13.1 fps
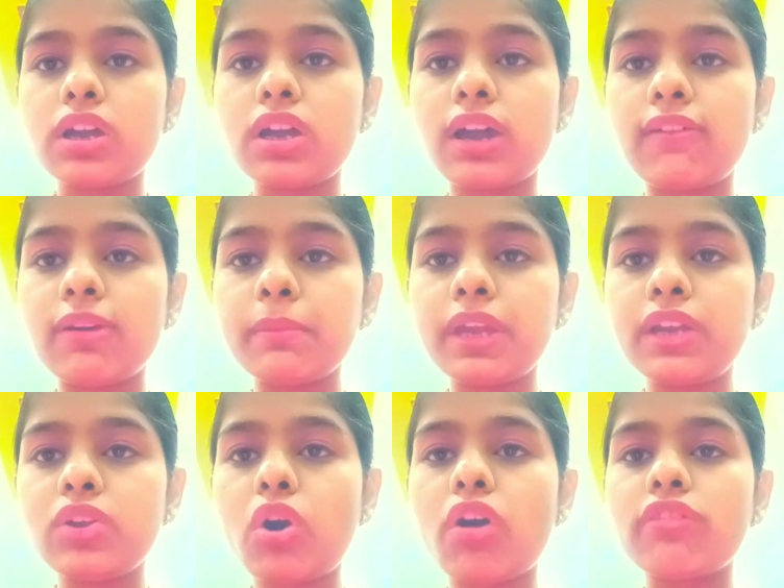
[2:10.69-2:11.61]

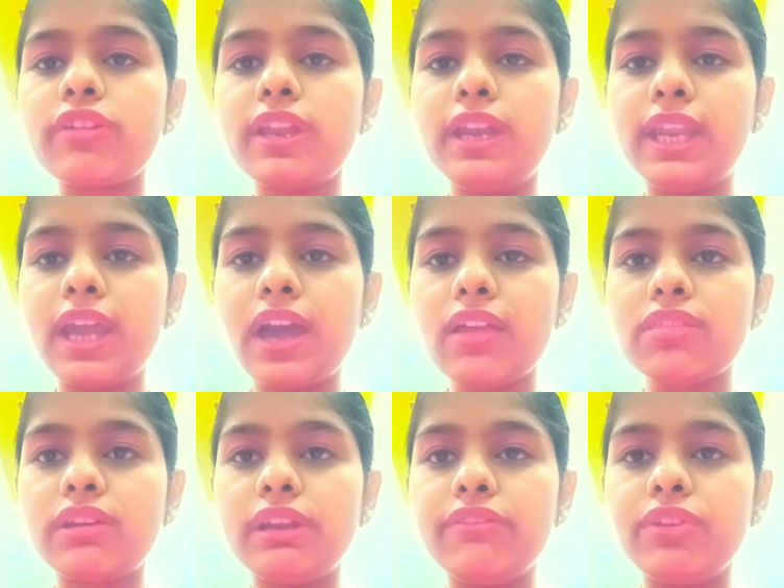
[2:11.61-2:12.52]
Government of India's
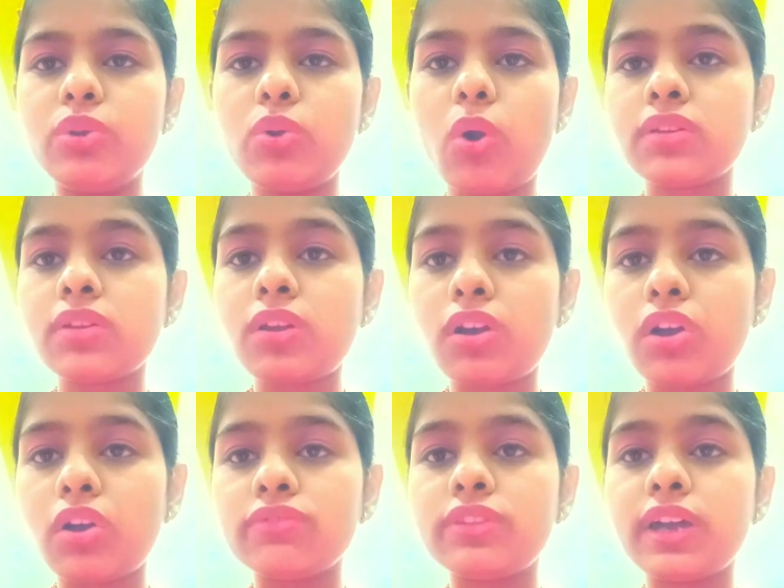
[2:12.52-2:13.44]
Review
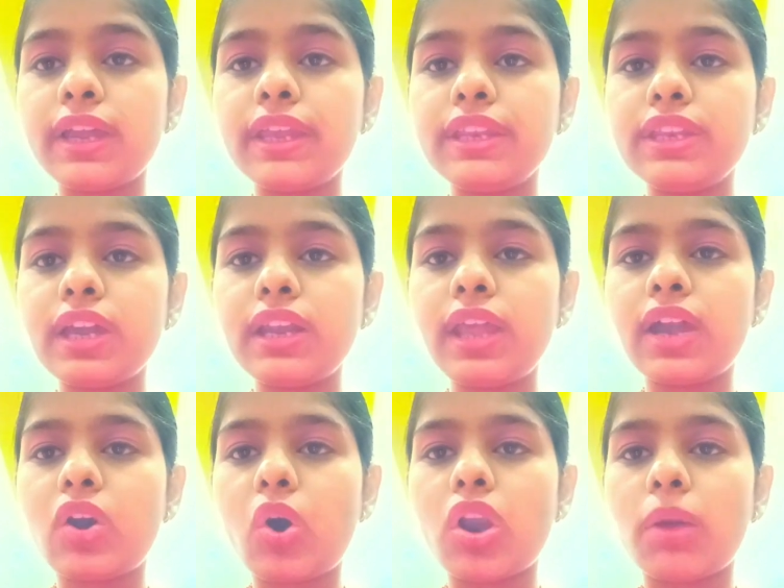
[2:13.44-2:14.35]
of the Indian
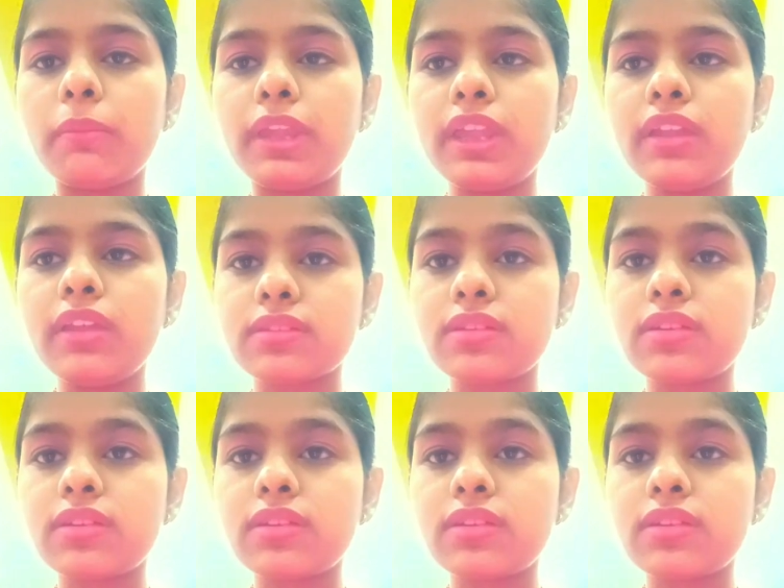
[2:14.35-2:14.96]
Economy,